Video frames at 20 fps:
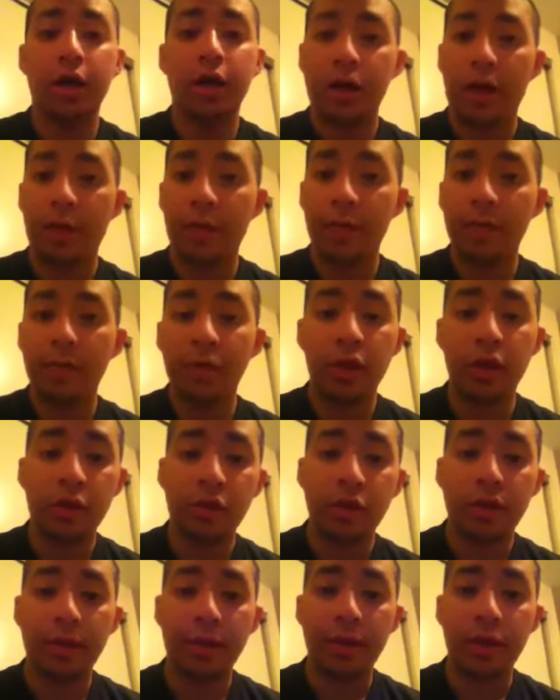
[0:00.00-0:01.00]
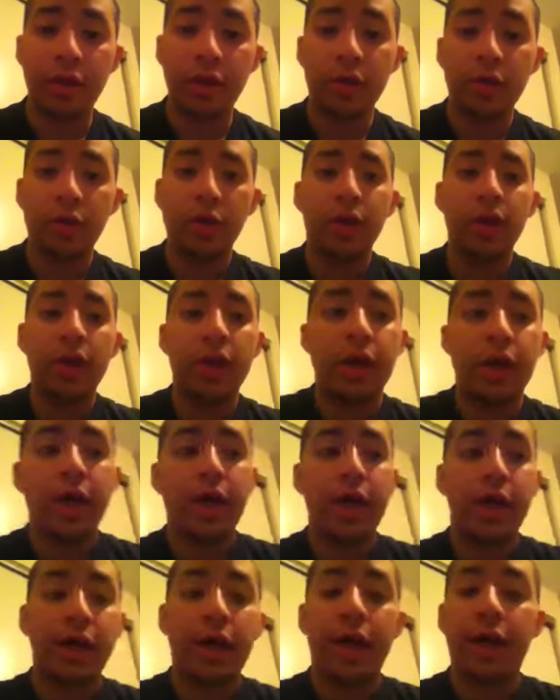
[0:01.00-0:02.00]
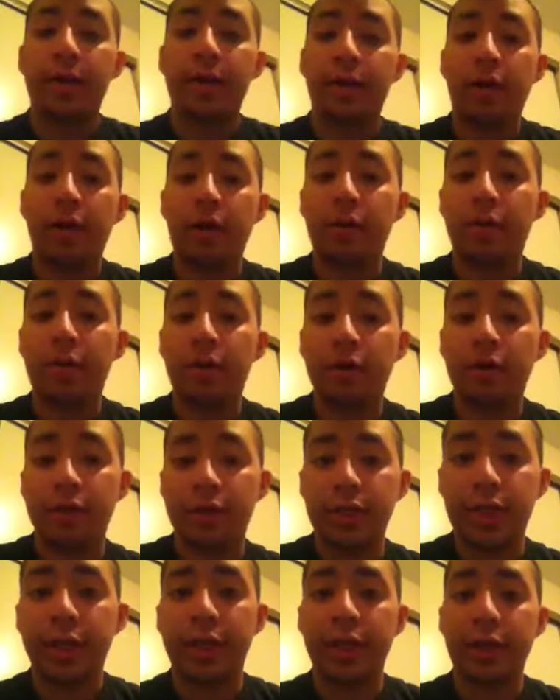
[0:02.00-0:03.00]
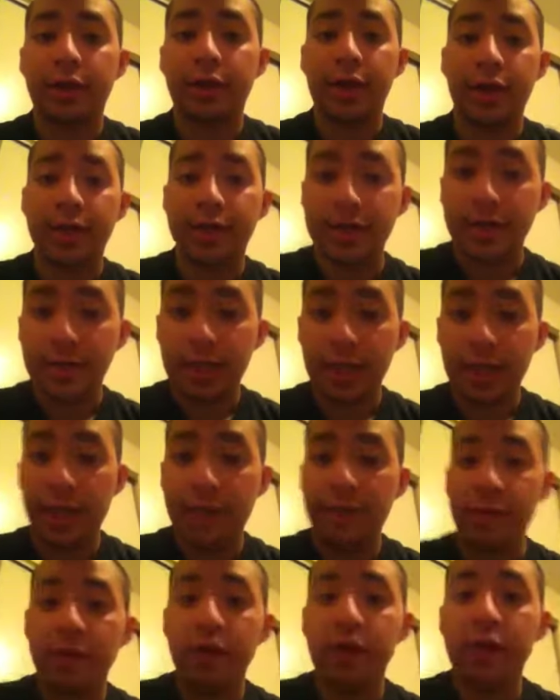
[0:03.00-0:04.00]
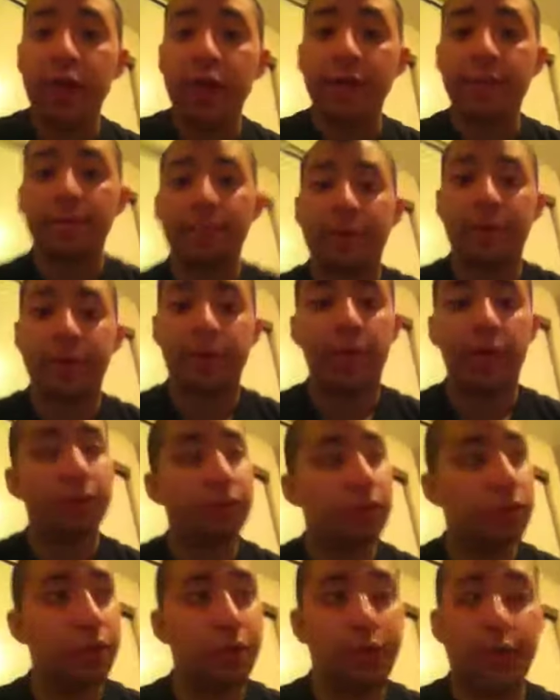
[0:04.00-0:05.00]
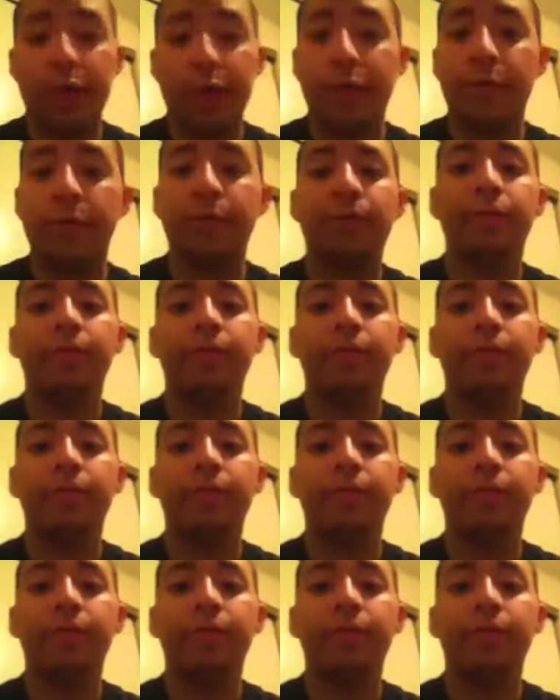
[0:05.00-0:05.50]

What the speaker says: comment below, let me know, and I am Oddball signing out, guys. Have a good night, because I'm tuning out.